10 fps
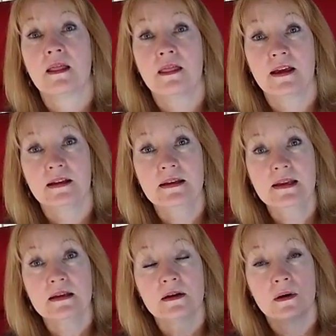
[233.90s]

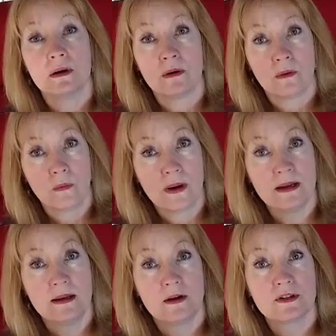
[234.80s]
Then,
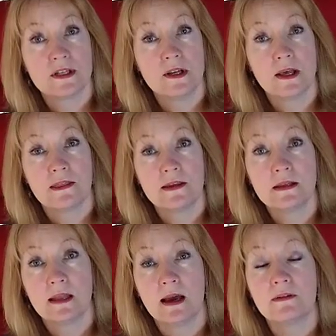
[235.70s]
when there's nothing
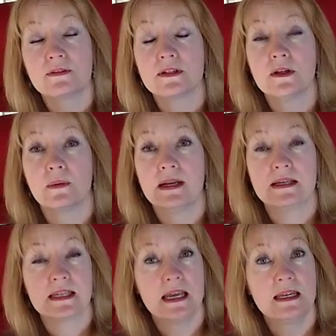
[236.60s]
left, no one
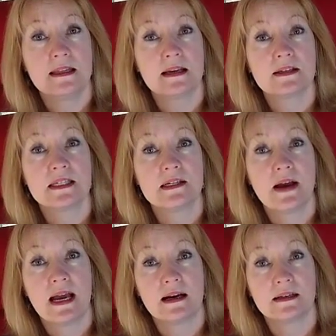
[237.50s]
has anything else to
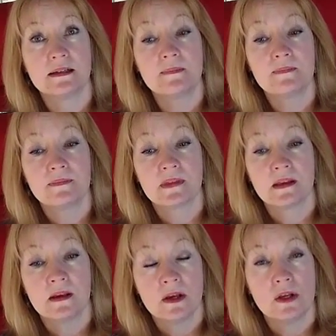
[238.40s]
add,
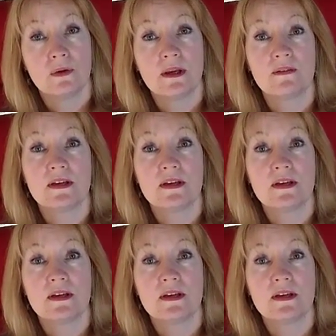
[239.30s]
you give